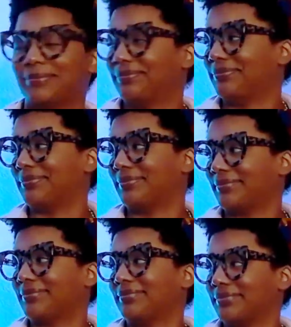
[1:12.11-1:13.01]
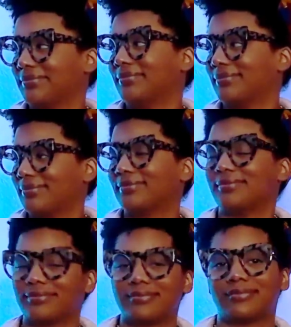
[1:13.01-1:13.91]
it. Um,
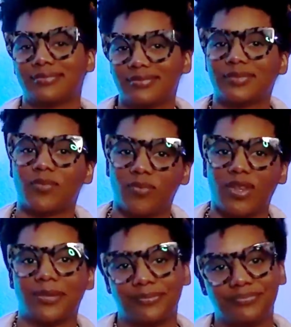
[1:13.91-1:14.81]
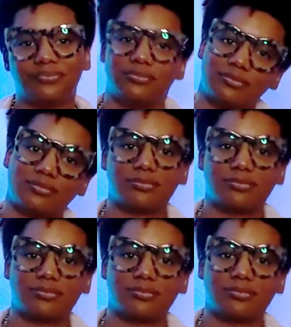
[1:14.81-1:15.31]
doesn't really hold up all that much,